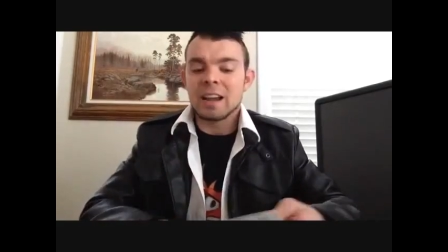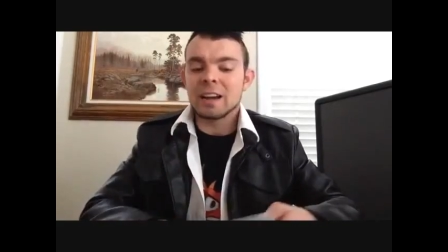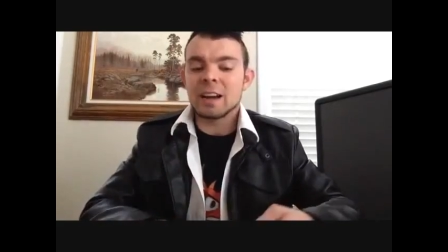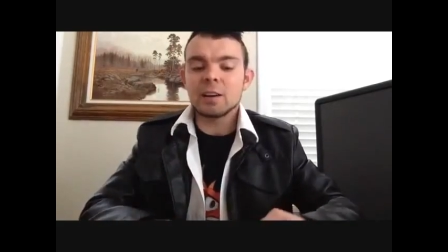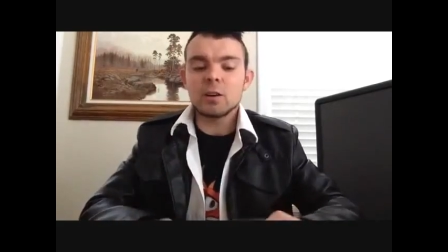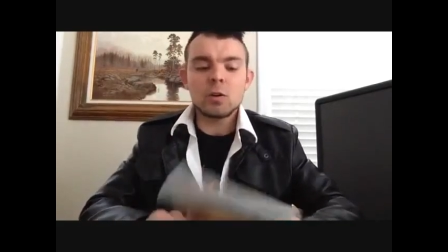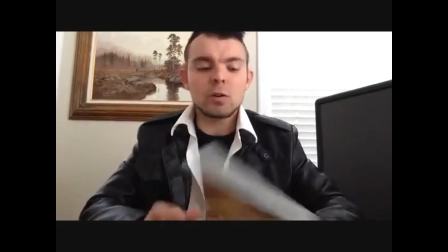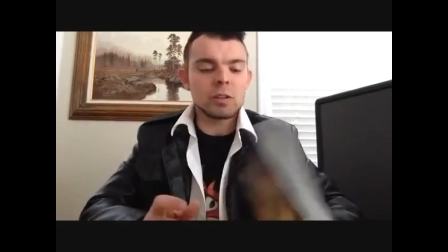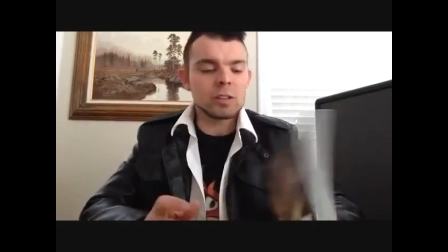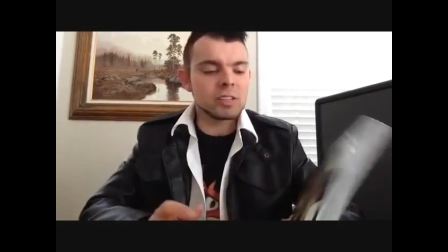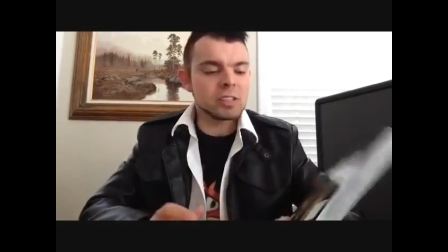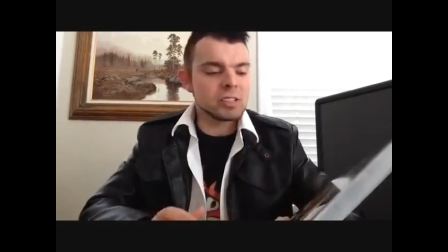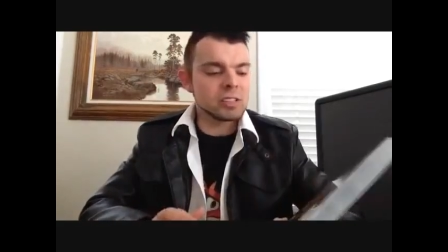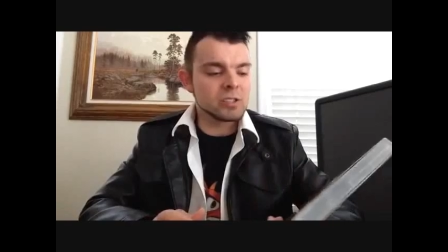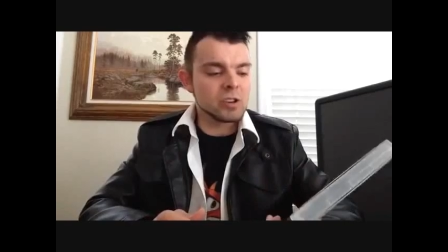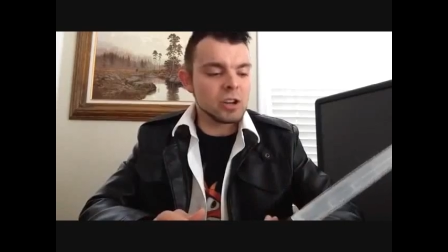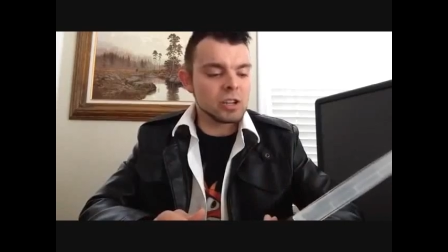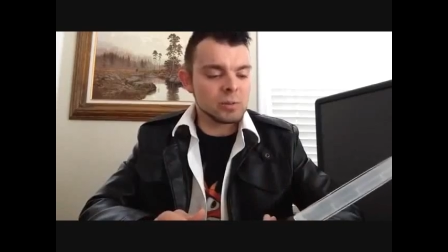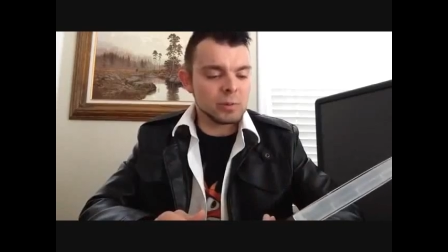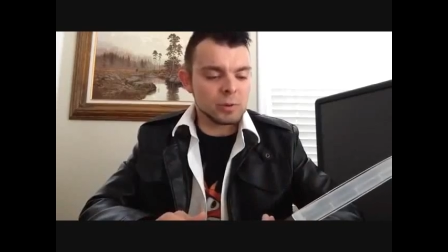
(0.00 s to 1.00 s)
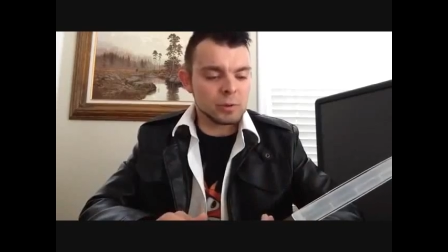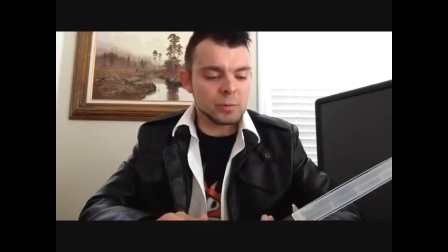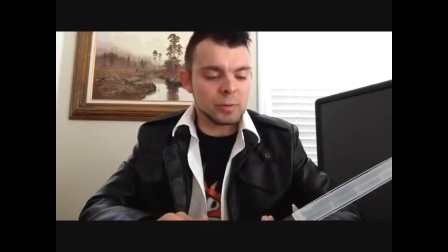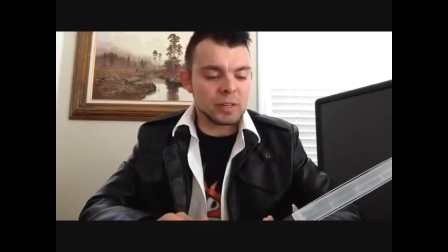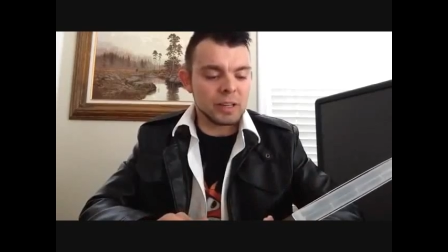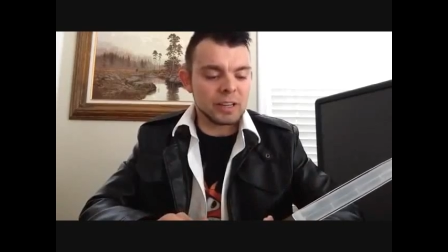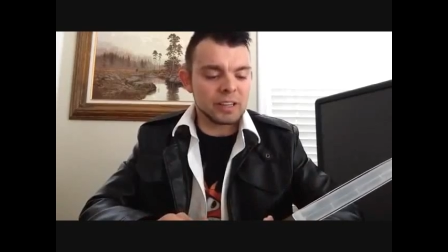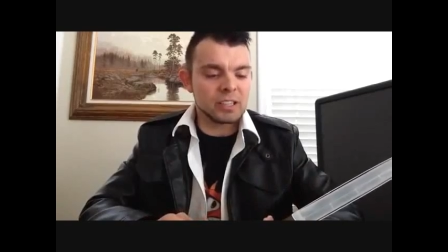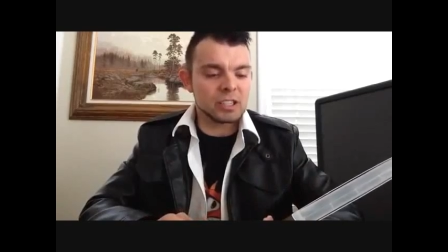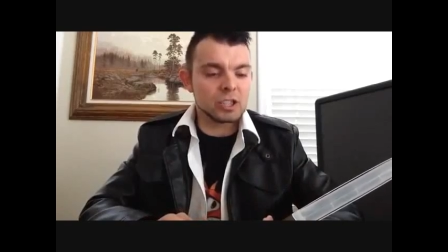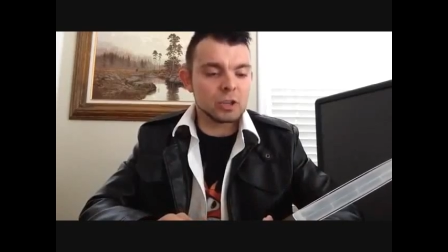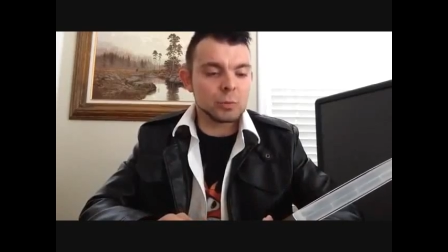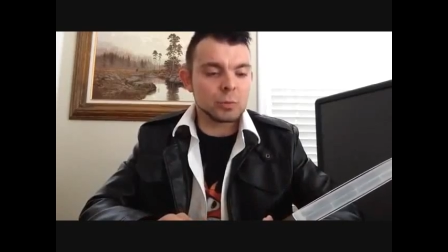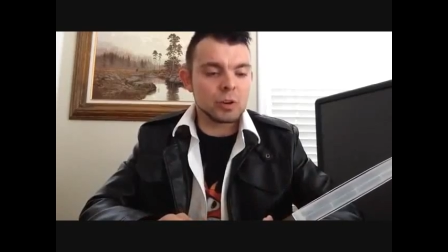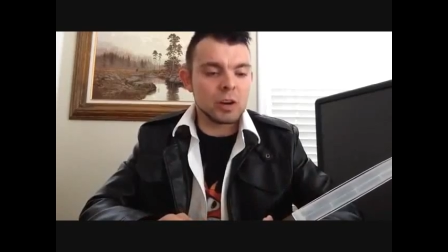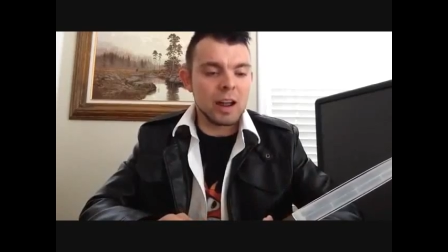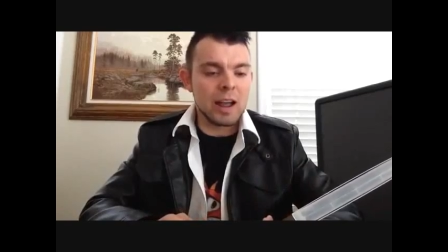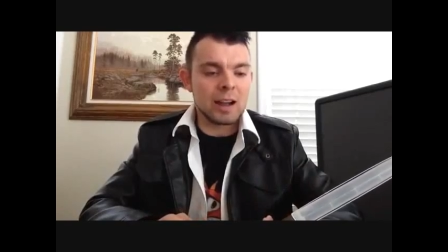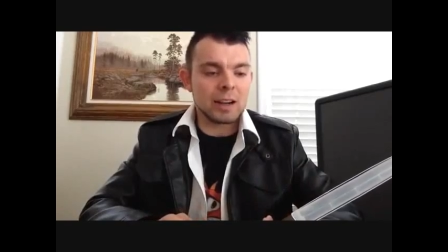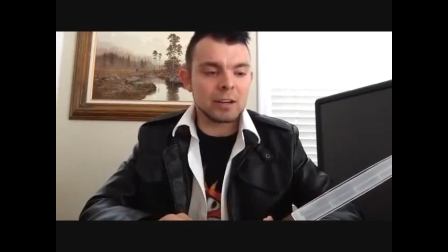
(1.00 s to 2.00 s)
And I know that this is not supposed to be like
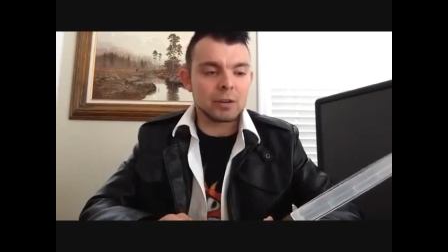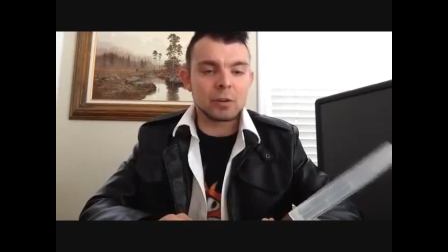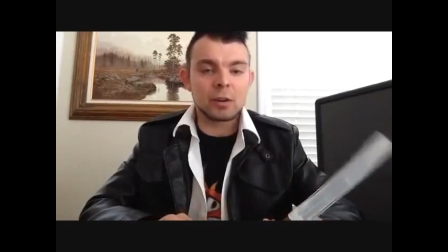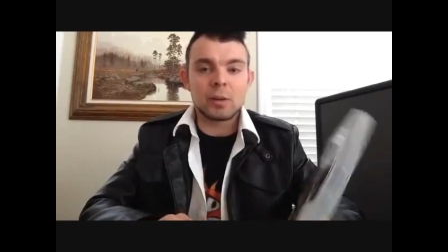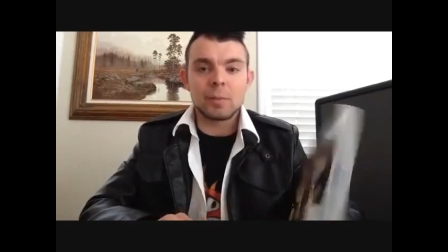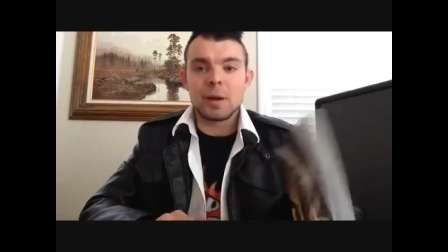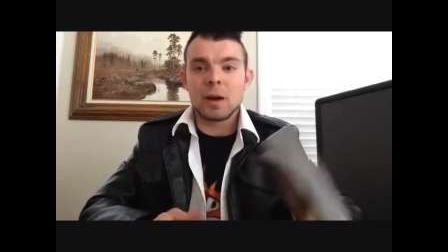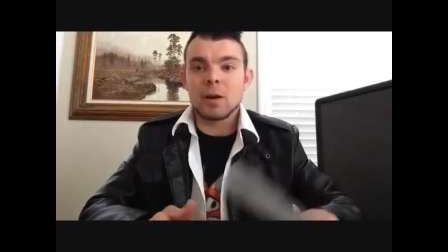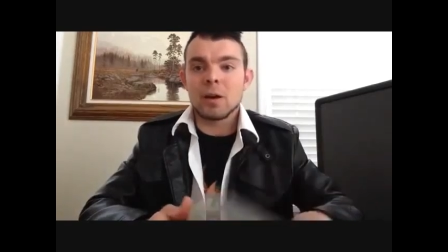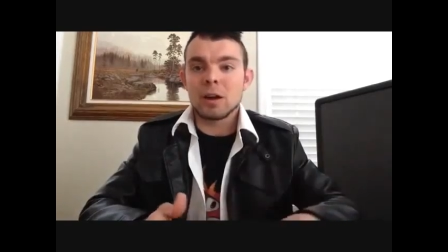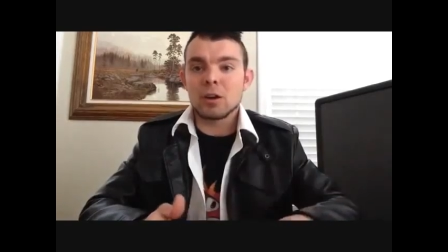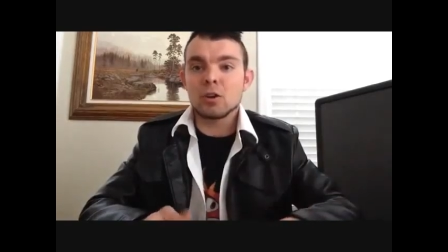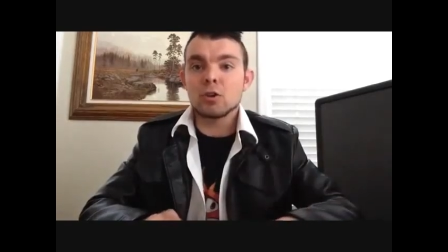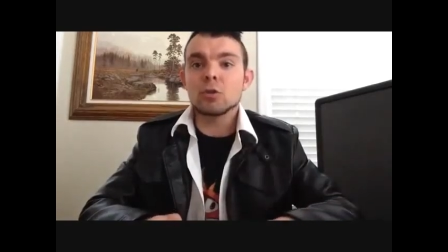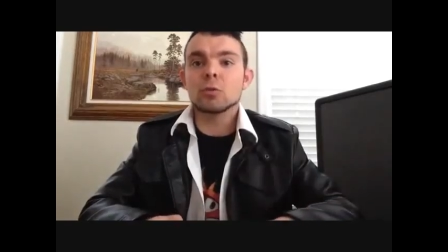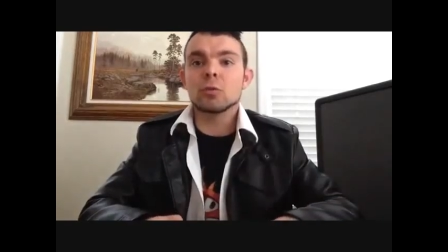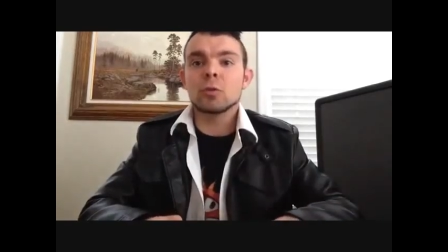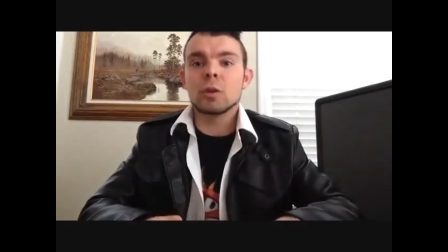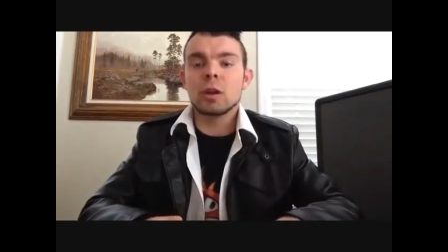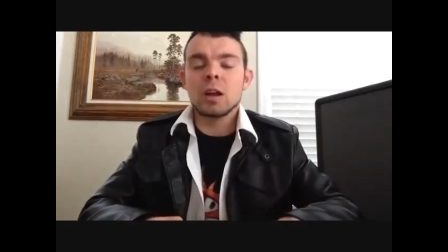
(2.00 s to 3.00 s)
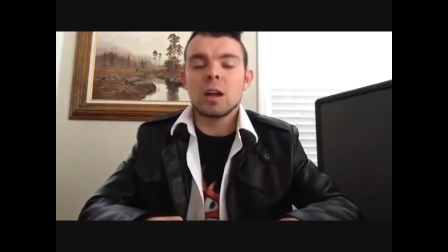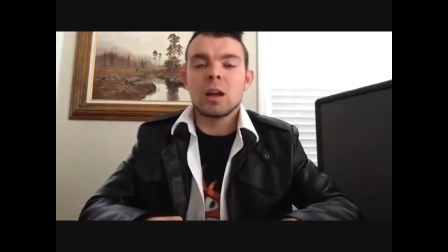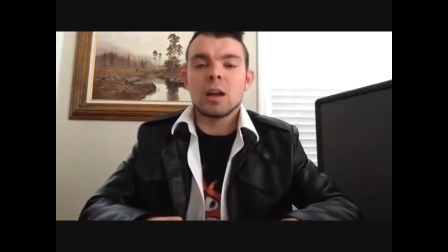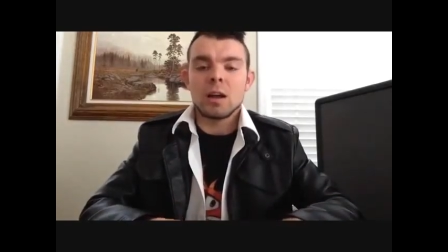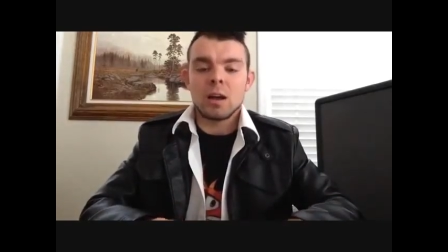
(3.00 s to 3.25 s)
super accurate about who,